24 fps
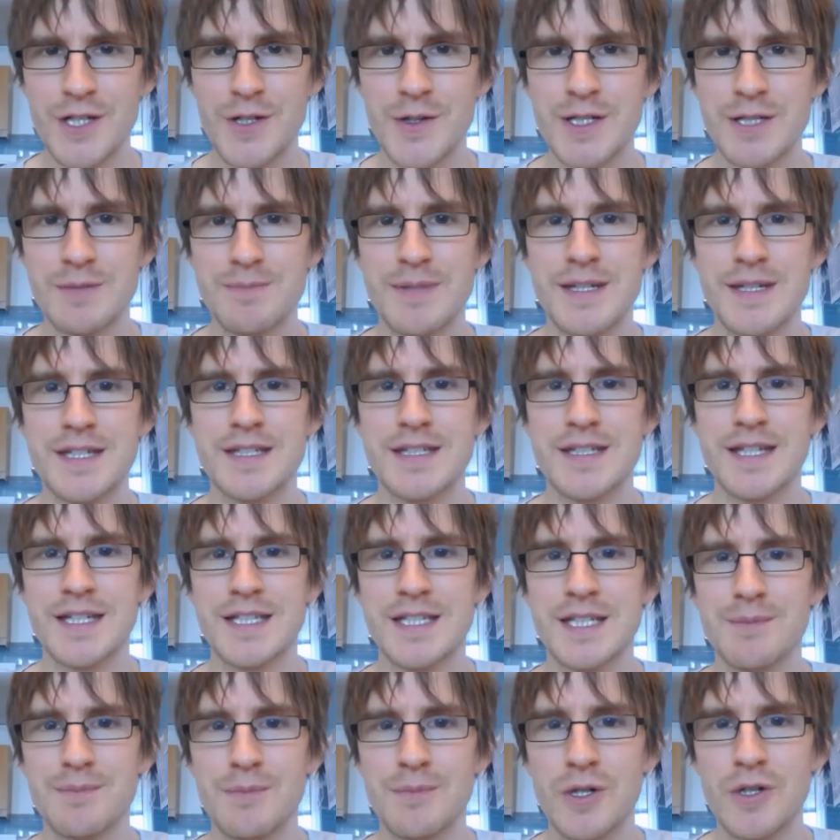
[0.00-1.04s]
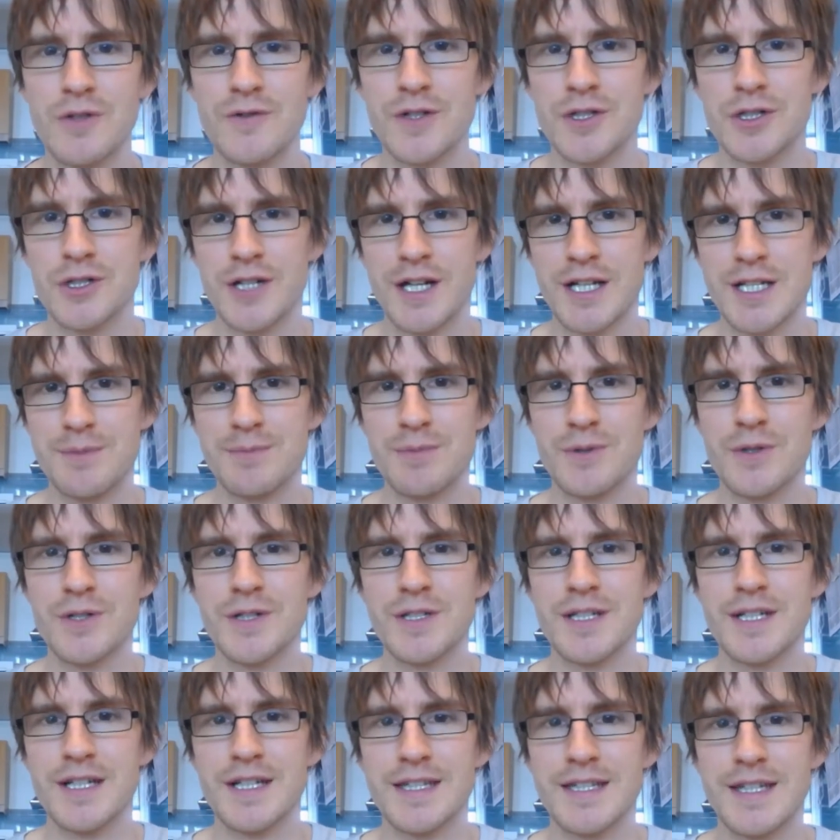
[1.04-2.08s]
USB sticks are more for
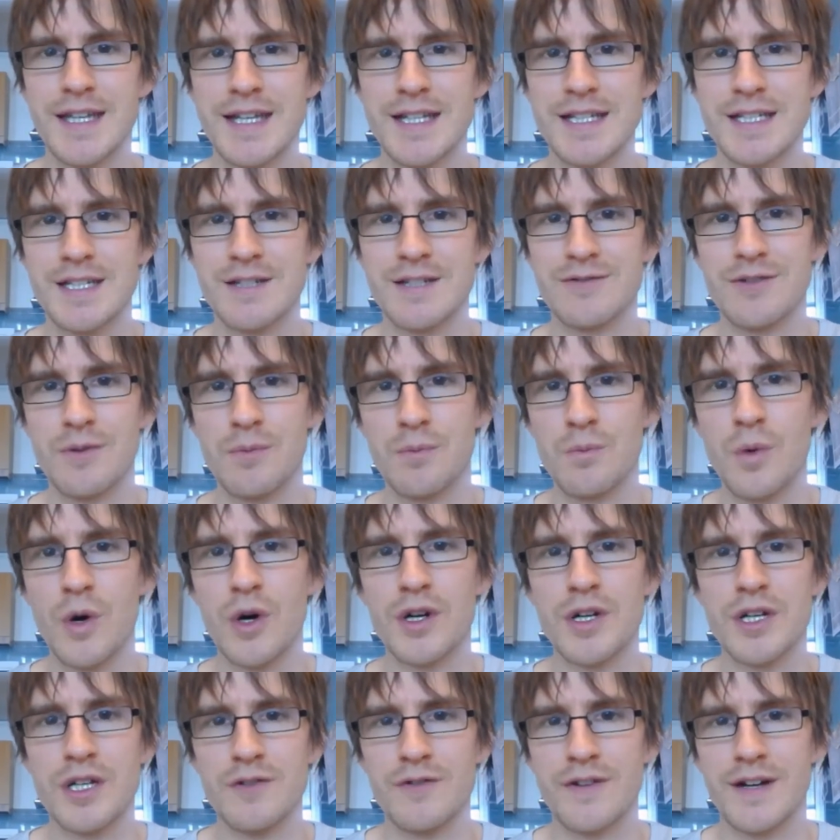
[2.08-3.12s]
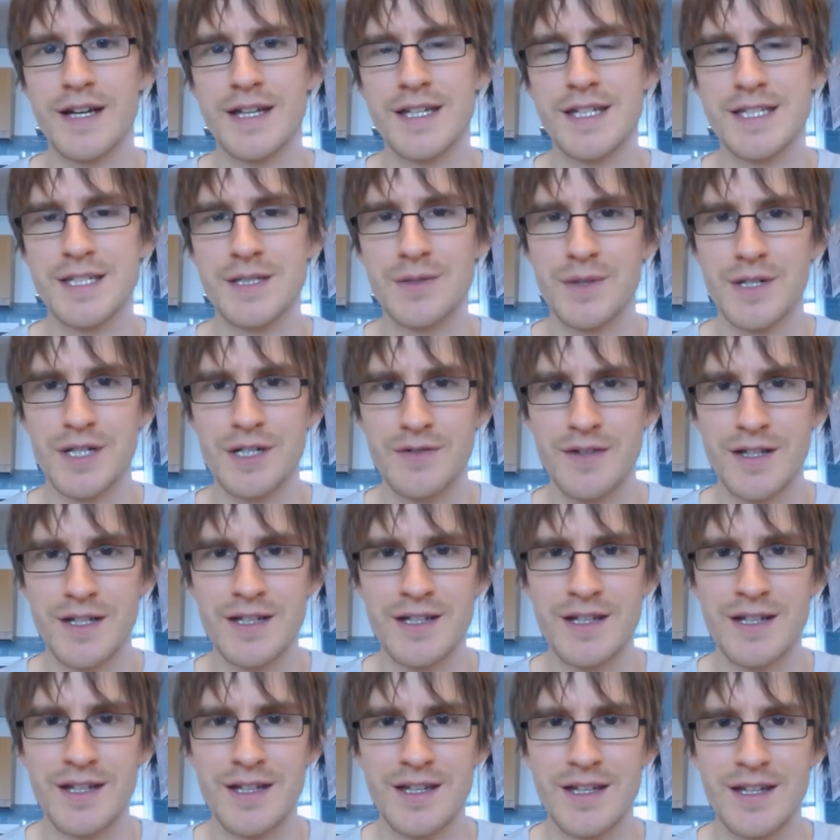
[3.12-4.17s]
transporting data from one device to another.